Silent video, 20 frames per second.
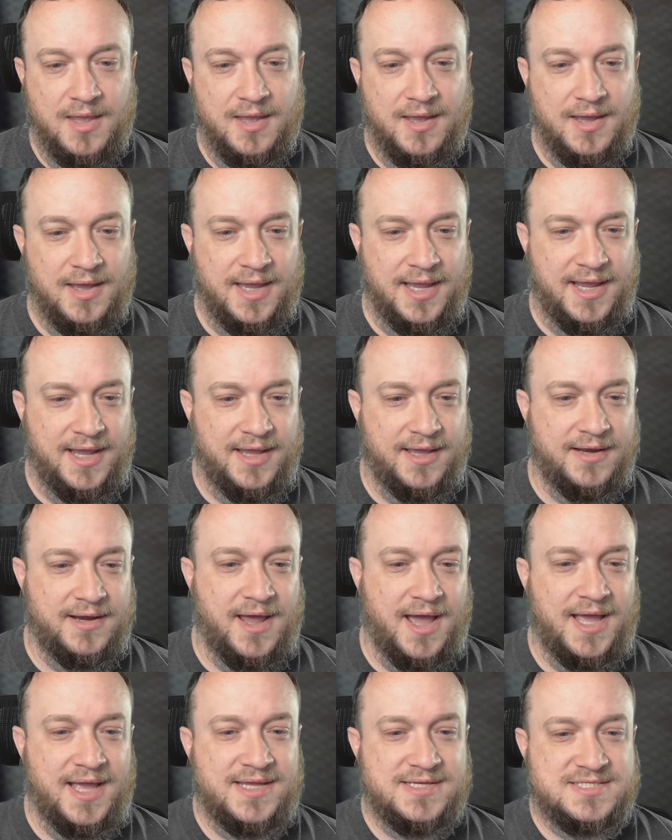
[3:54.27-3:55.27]
And
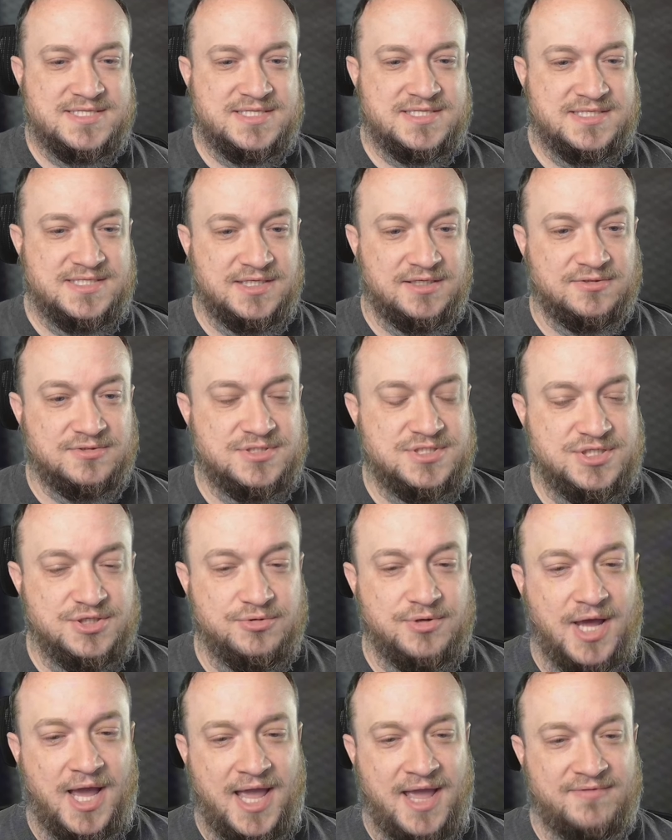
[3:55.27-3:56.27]
I still do
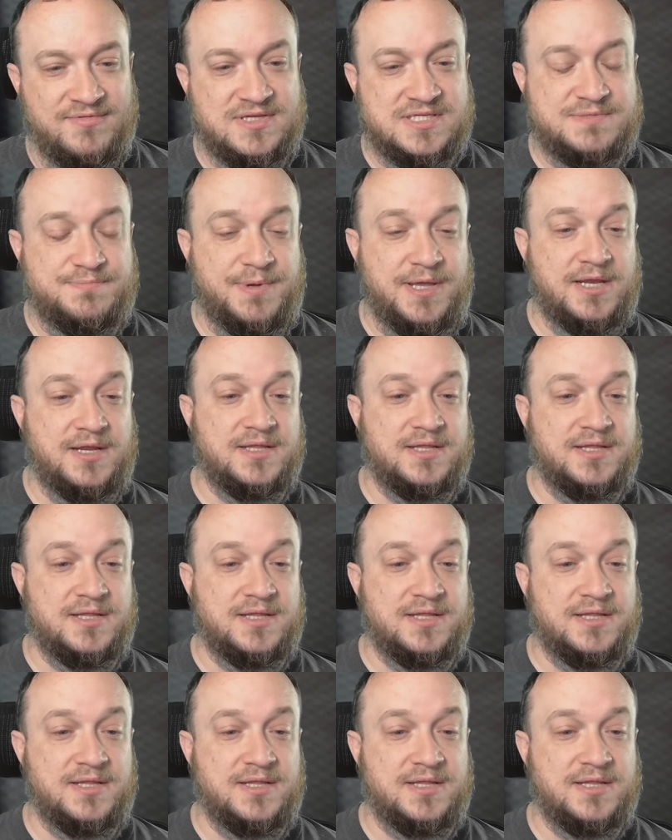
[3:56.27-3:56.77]
not have the speed